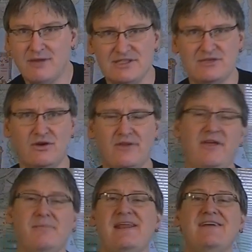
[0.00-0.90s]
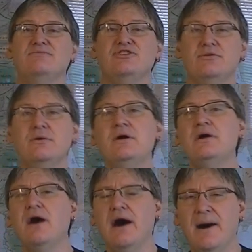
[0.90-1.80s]
hobby store, they might have them too,
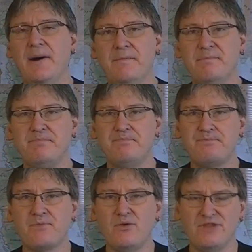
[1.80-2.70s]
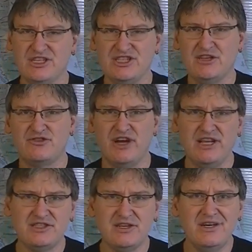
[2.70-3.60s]
where they just sell
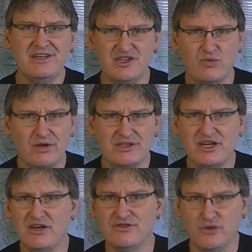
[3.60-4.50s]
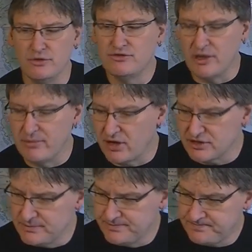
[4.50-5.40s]
trains. This one sells old train
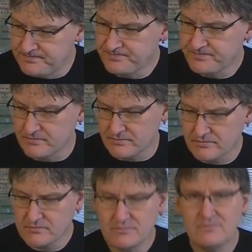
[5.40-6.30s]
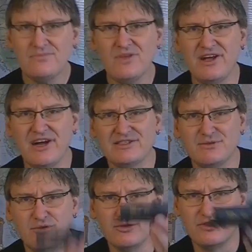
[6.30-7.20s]
parts. I got
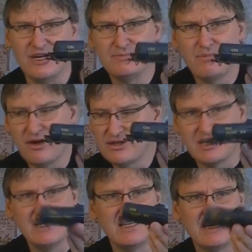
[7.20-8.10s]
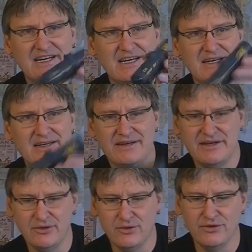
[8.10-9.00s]
some cool train parts. I got like
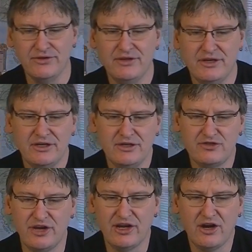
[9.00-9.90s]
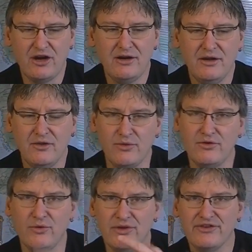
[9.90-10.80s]
an old train car
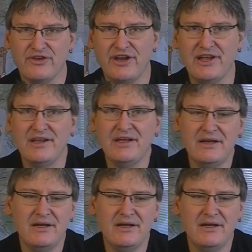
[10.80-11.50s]
with no wheels on it.